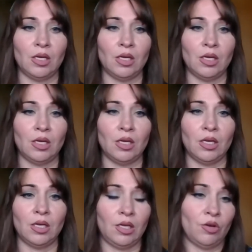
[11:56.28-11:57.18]

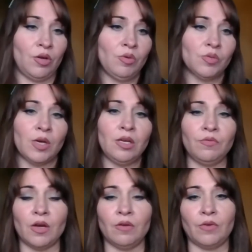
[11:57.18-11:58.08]
he was one of
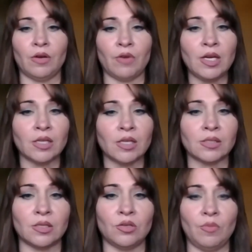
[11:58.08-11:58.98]
us, the New
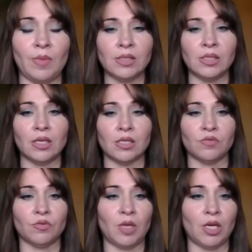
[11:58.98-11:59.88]
Mexicans from
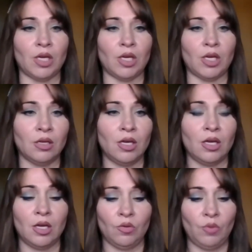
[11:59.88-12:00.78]
here.
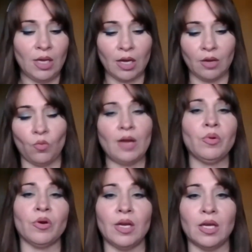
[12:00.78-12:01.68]
We get
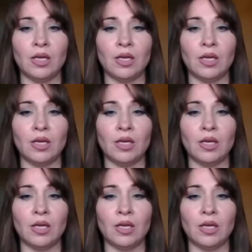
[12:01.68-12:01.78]
Weber in,